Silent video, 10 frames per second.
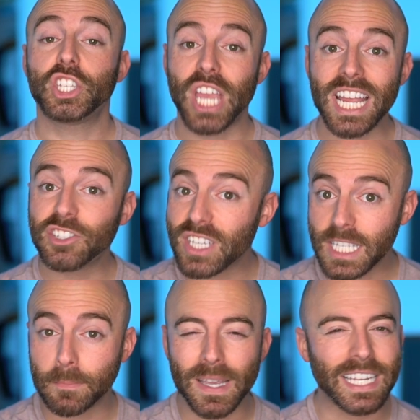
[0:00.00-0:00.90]
change in
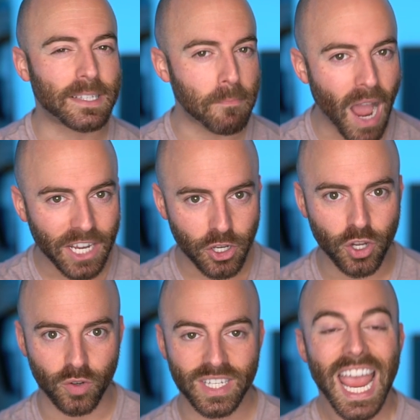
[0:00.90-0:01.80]
speed is
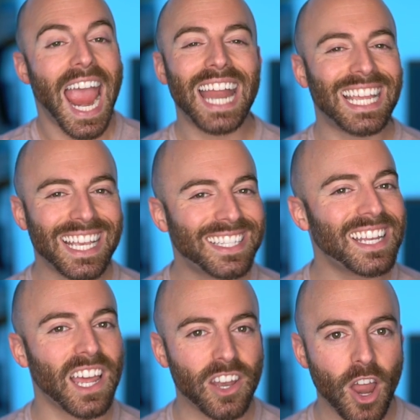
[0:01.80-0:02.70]
minute and
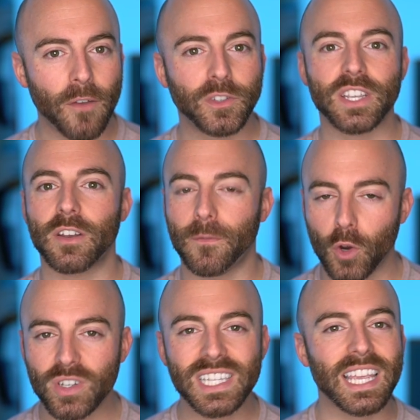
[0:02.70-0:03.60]
isn't enough to
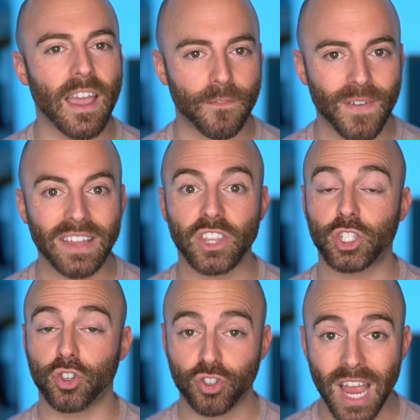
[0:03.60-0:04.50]
adversely affect the
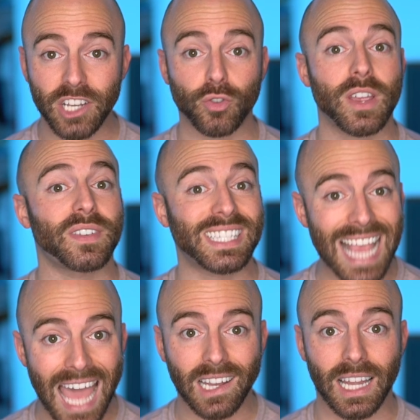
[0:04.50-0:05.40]
trajectory of a
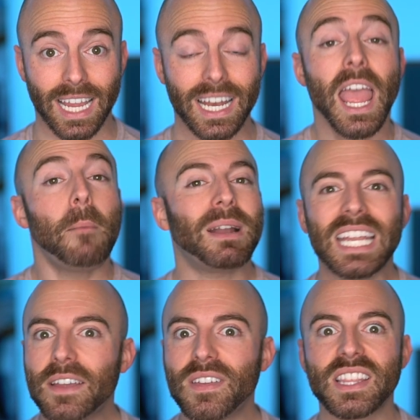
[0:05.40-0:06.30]
satellite, but
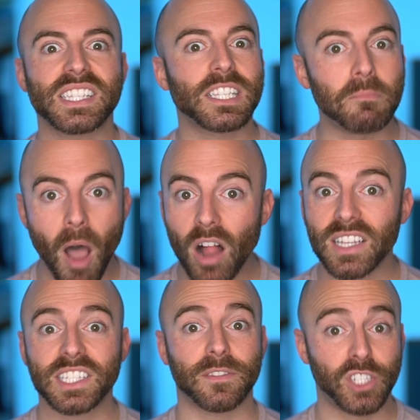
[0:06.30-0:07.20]
even the
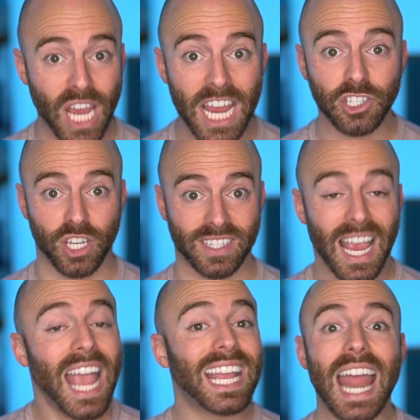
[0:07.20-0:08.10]
smallest of changes
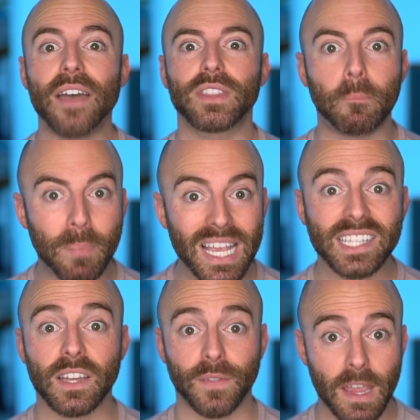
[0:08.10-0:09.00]
can have the
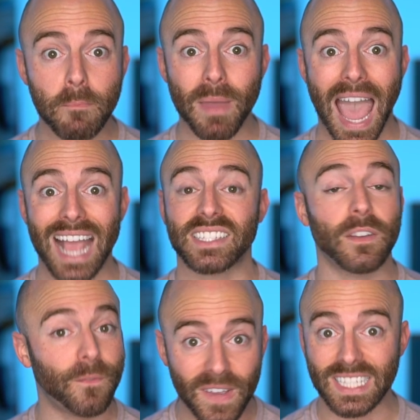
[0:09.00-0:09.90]
biggest of impacts
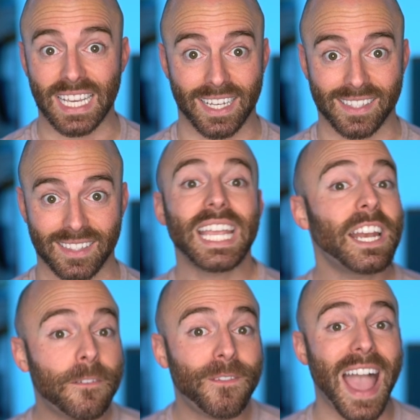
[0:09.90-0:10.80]
in physics.
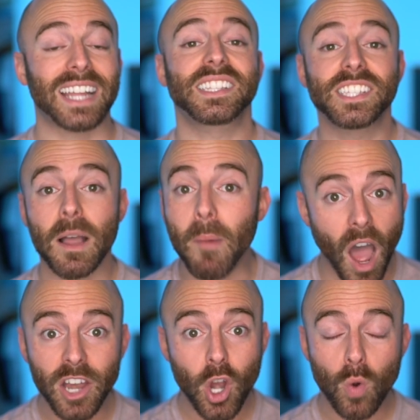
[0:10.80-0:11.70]
In effect, some
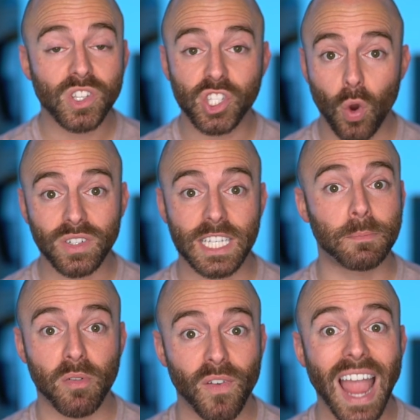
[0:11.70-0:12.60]
unknown source is
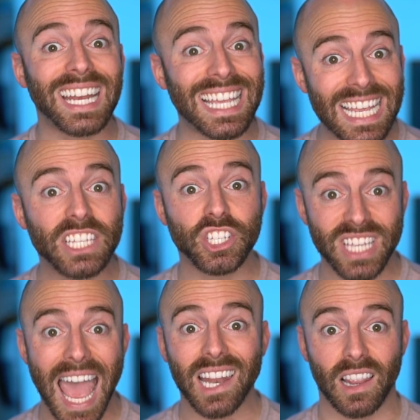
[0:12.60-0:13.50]
providing each
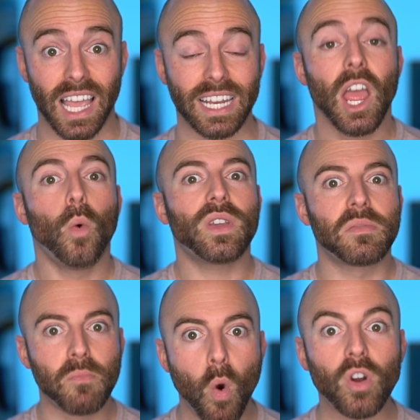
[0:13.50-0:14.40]
satellite with
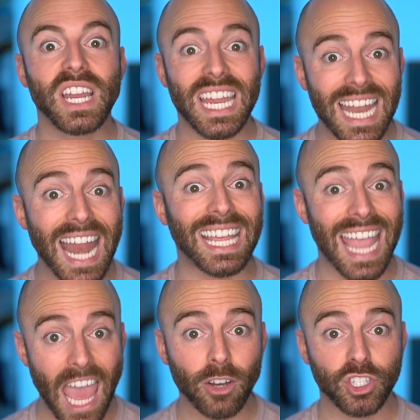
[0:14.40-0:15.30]
more
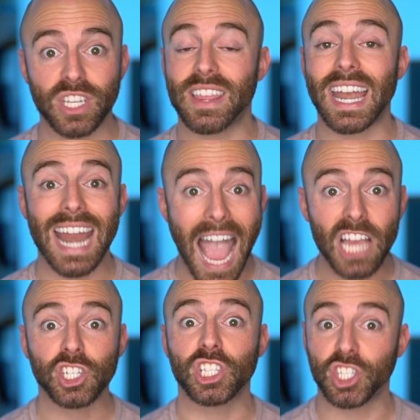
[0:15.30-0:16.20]
kinetic energy than it
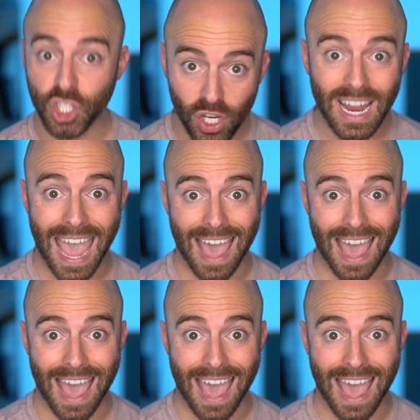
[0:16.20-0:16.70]
actually should